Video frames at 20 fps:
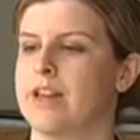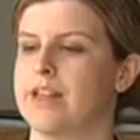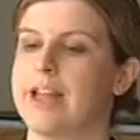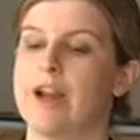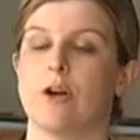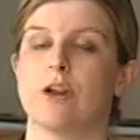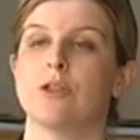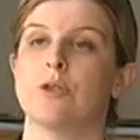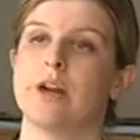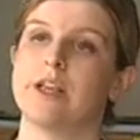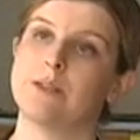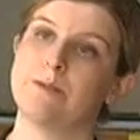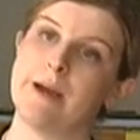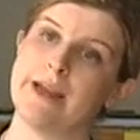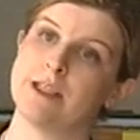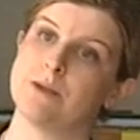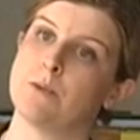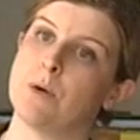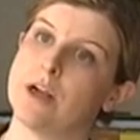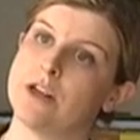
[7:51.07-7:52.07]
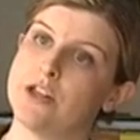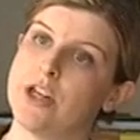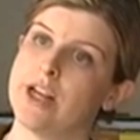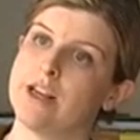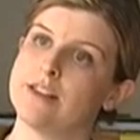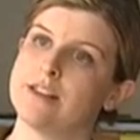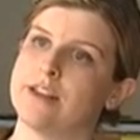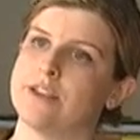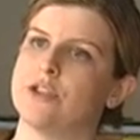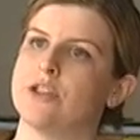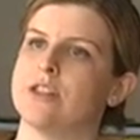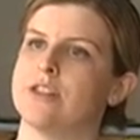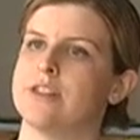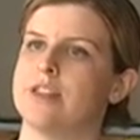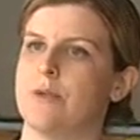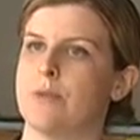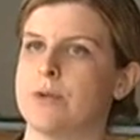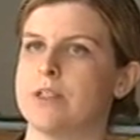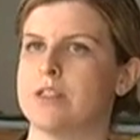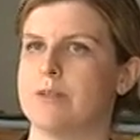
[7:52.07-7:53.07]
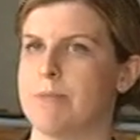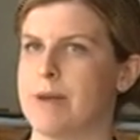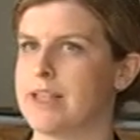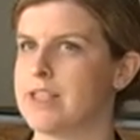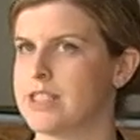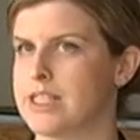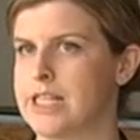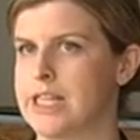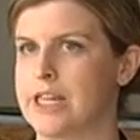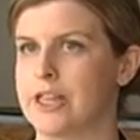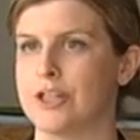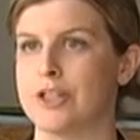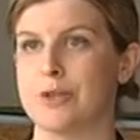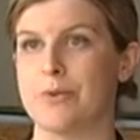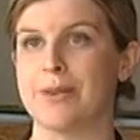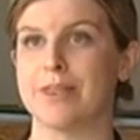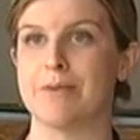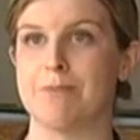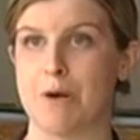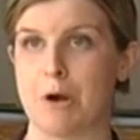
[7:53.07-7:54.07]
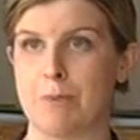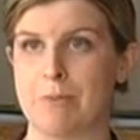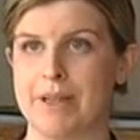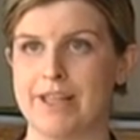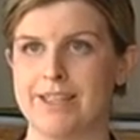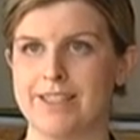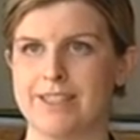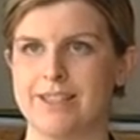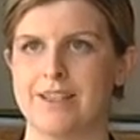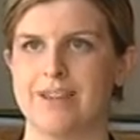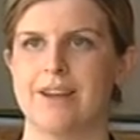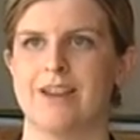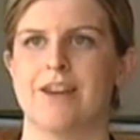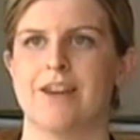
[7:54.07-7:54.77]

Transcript: characterized past projects, such as "it was the best he could do at the moment."